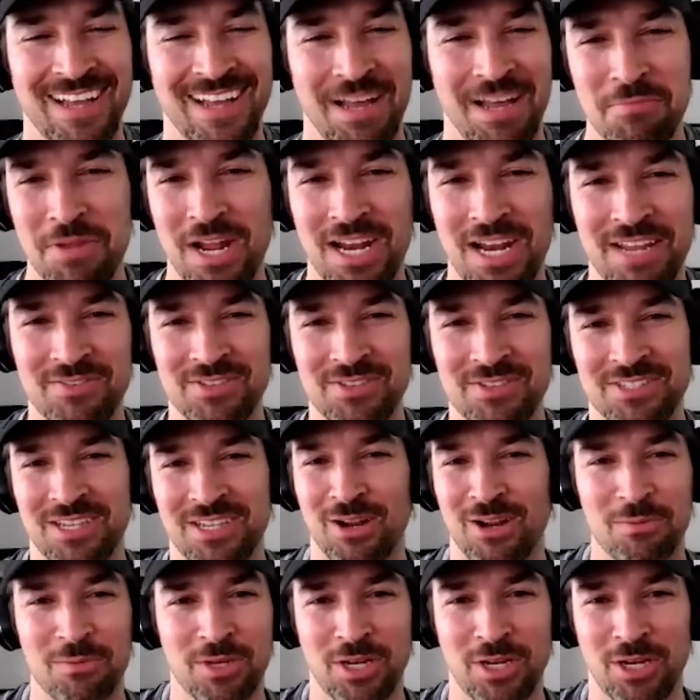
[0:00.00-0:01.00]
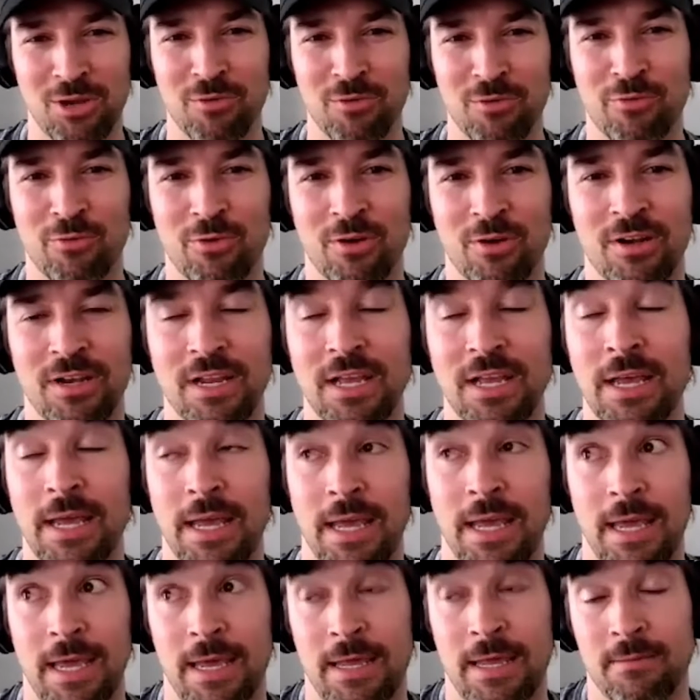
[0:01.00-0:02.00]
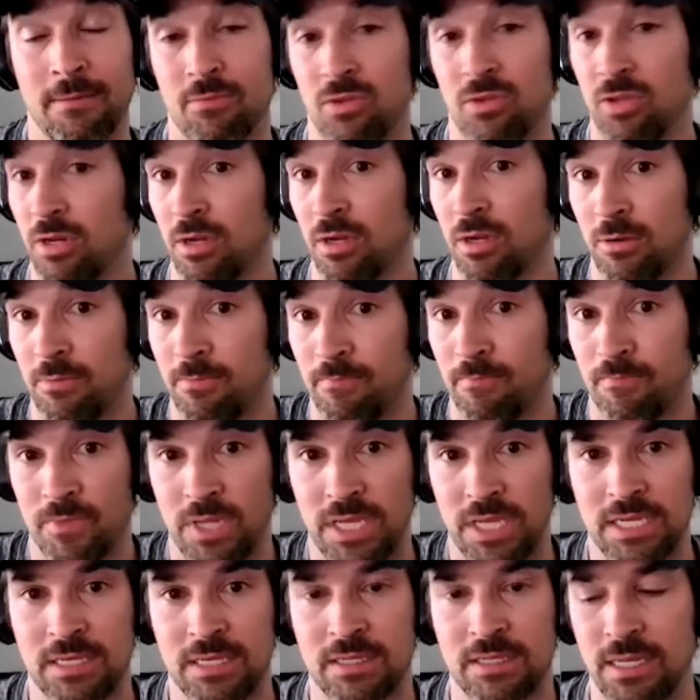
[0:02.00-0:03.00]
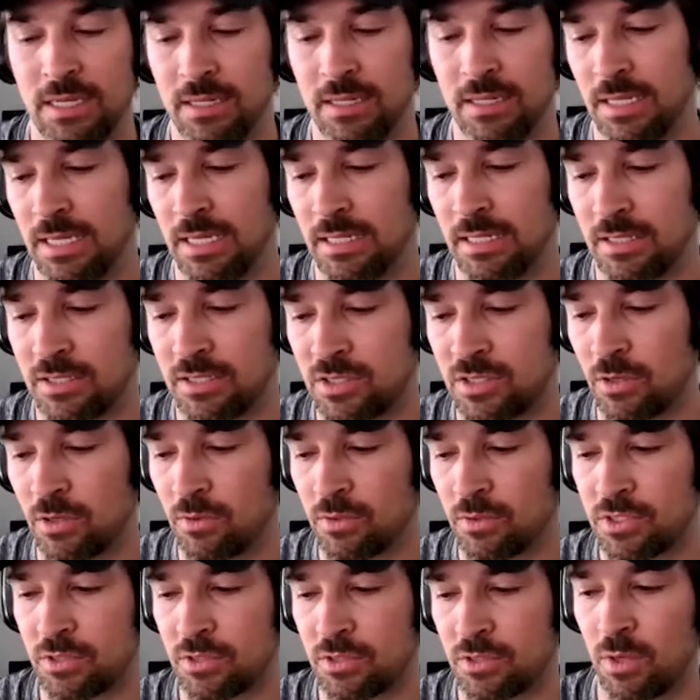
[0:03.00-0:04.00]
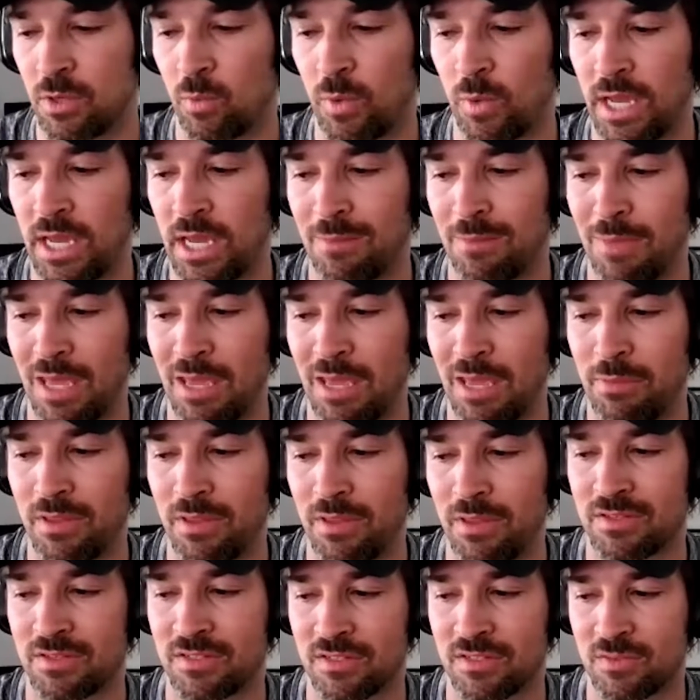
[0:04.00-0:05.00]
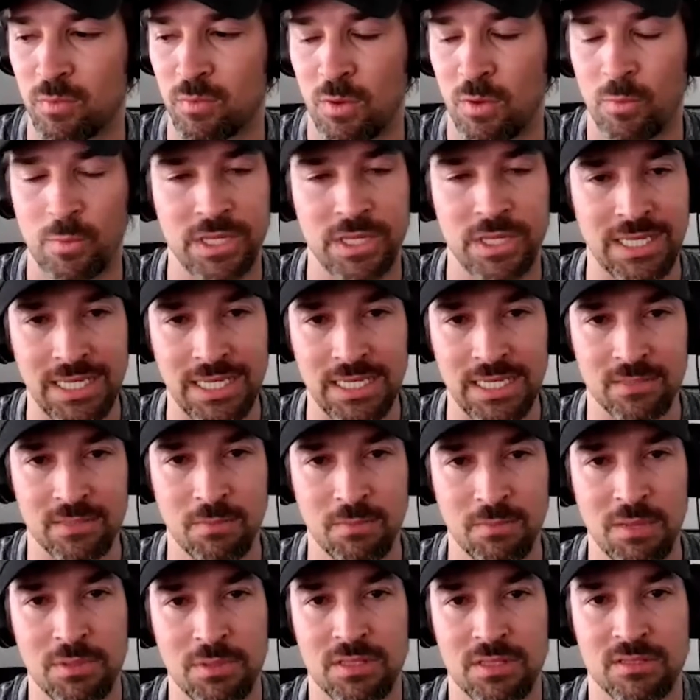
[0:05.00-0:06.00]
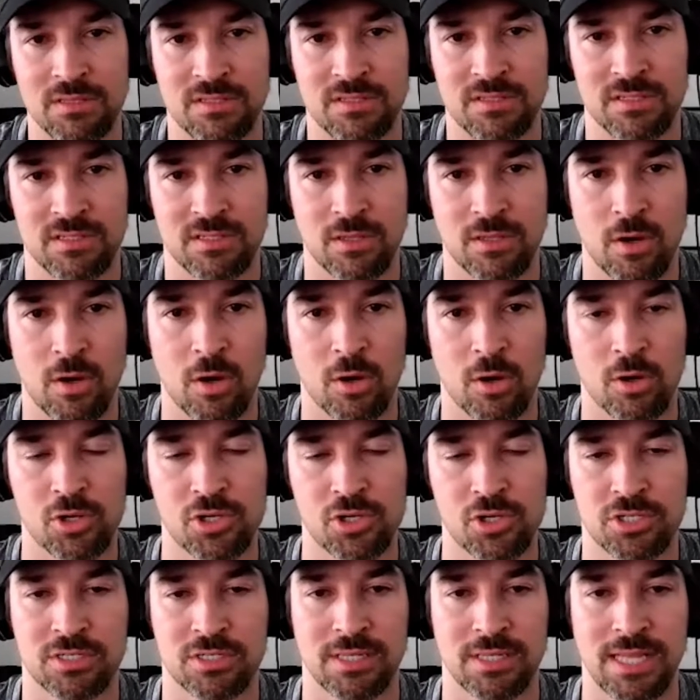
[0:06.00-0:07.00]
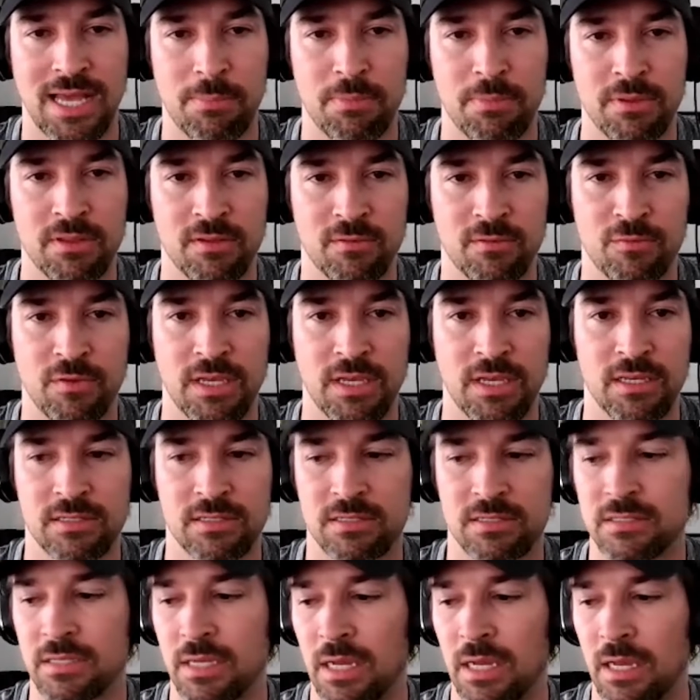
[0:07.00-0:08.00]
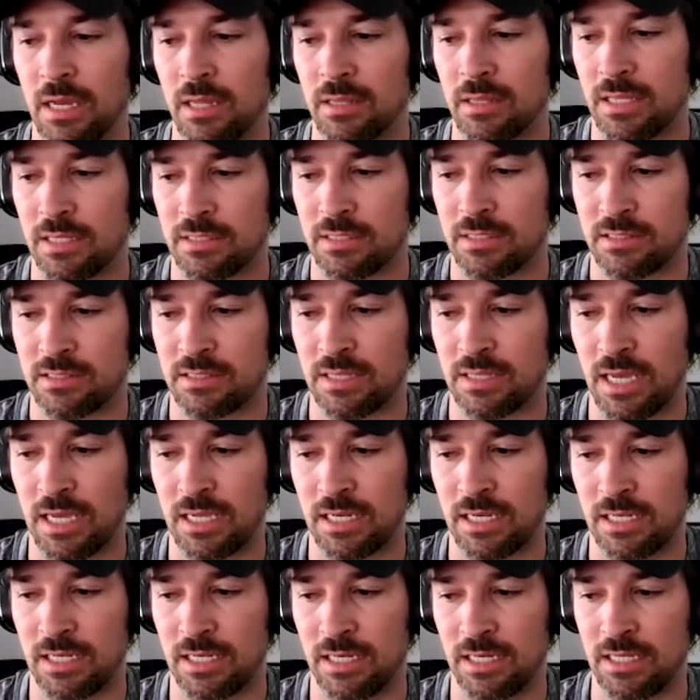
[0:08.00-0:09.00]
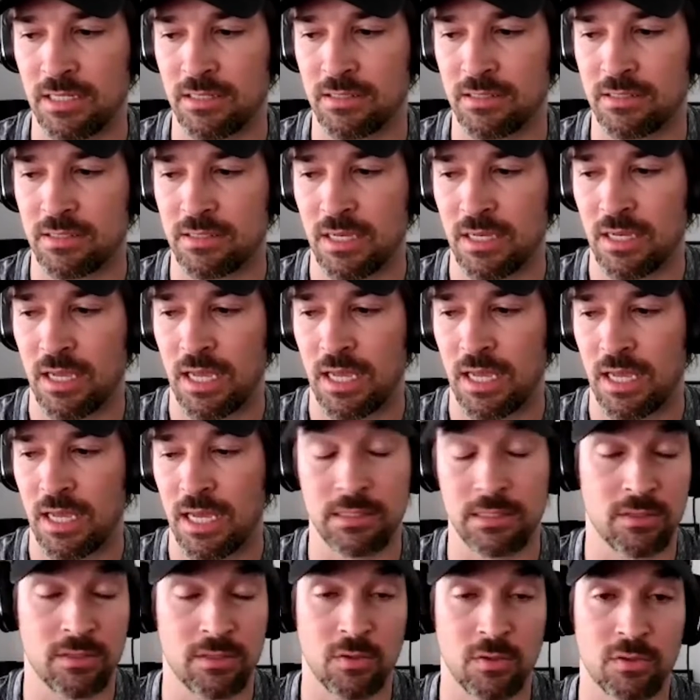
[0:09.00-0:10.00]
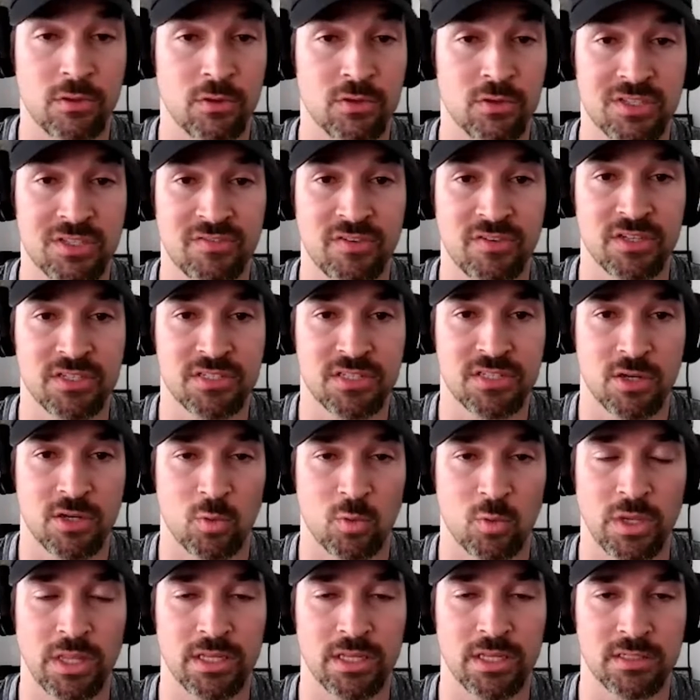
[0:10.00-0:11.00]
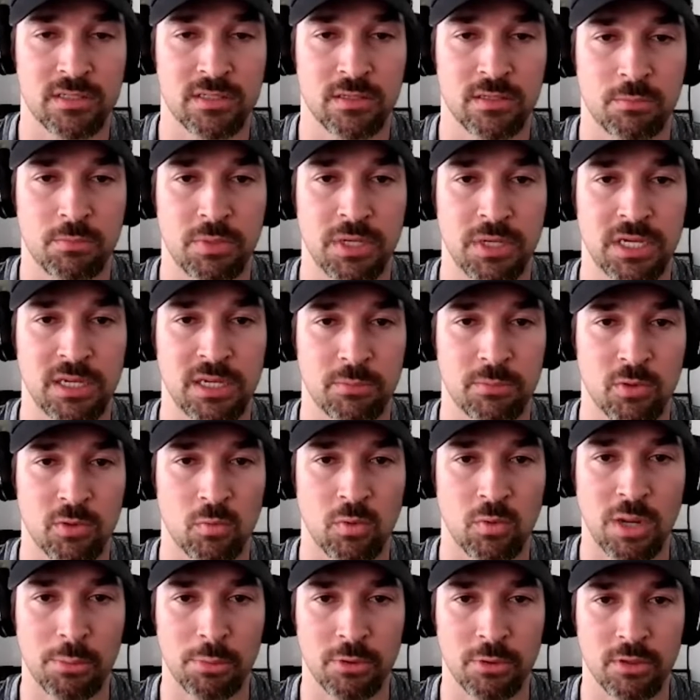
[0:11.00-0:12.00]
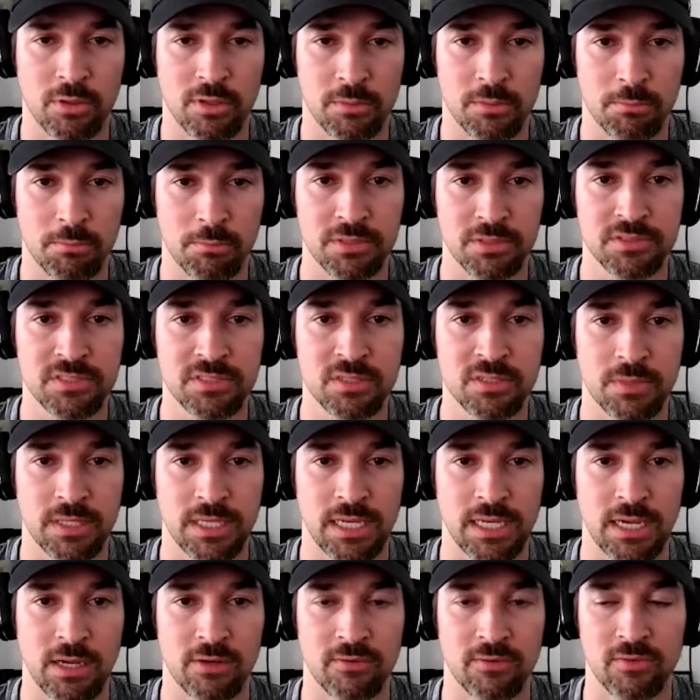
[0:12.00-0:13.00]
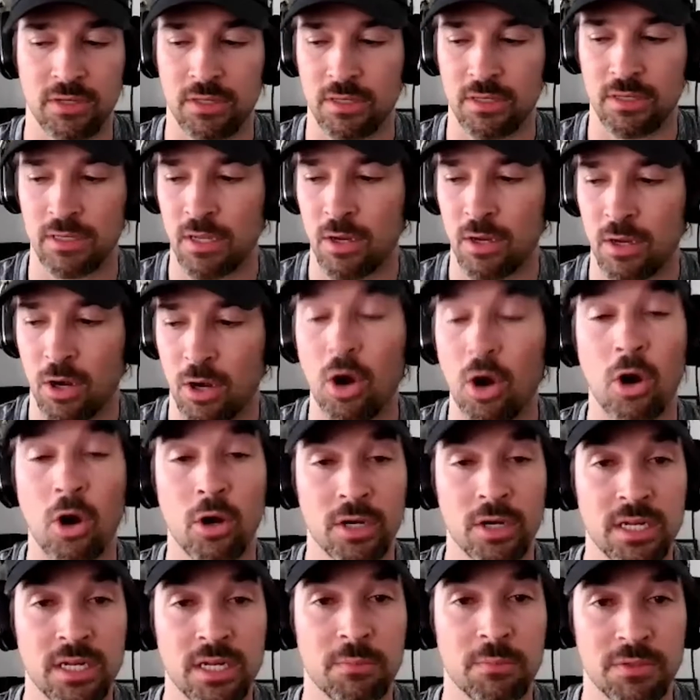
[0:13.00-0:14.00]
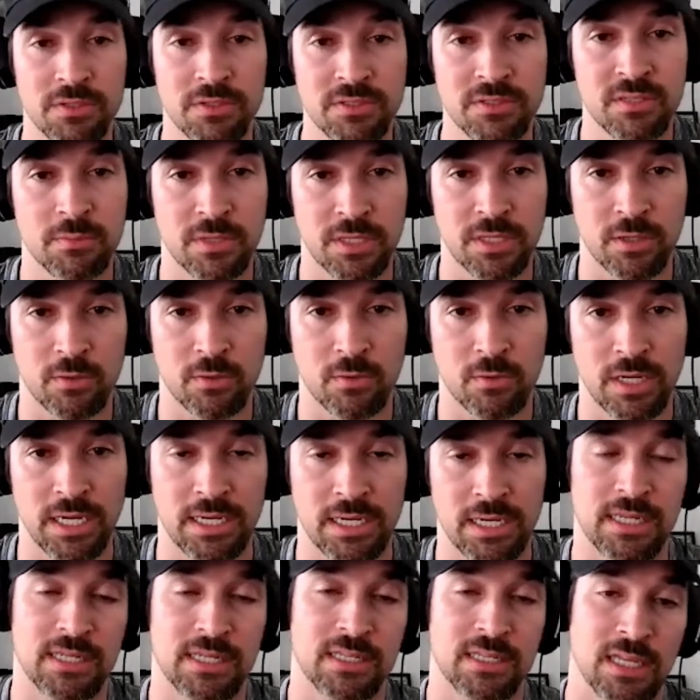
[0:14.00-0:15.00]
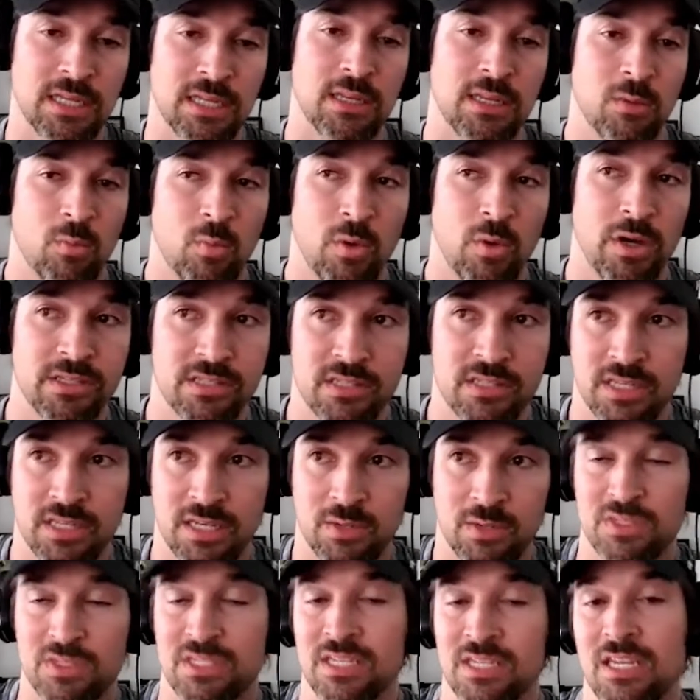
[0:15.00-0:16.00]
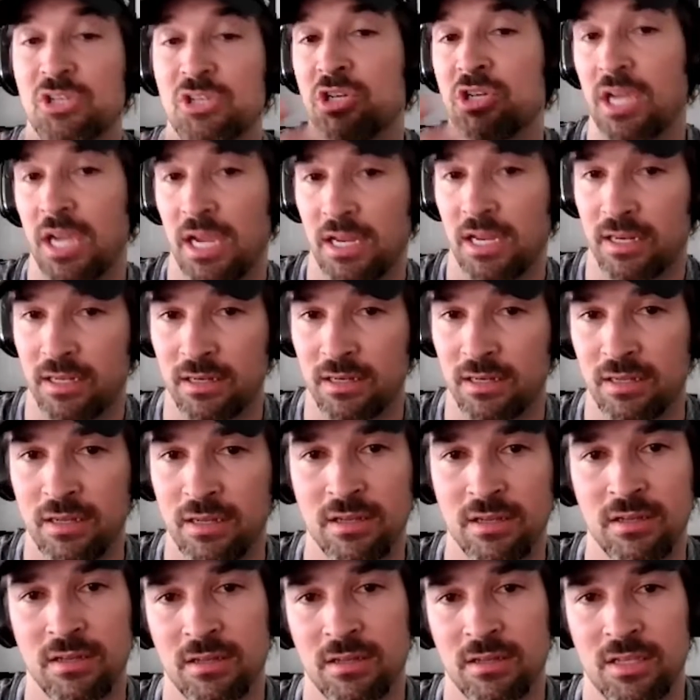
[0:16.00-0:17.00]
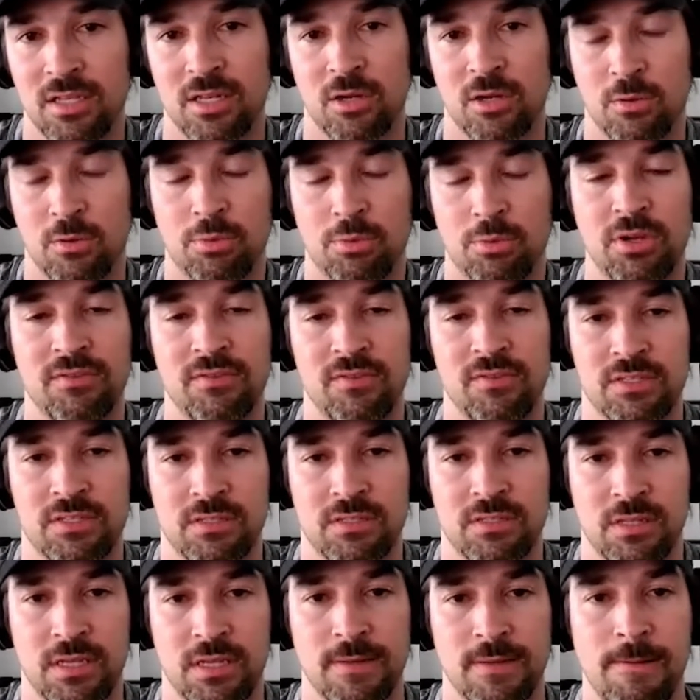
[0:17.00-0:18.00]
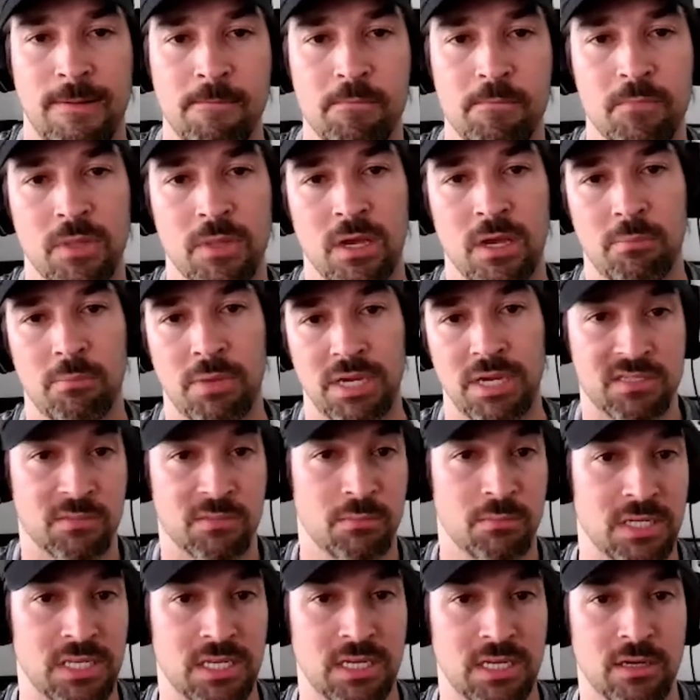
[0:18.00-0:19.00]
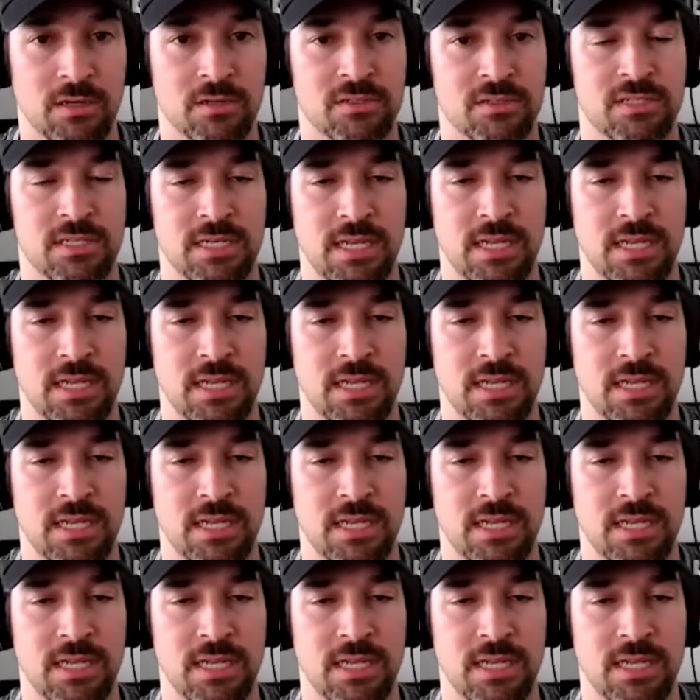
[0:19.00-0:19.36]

I'm not even scared. I'm going to go for it. And, you know, like so in a way, maybe this is what we need. Maybe this is the harsh slap in the face that society needs. And those of us that are willing to pick up the rubble and build something out of it are going to build something great. It was initiated, you know, previously by somebody else.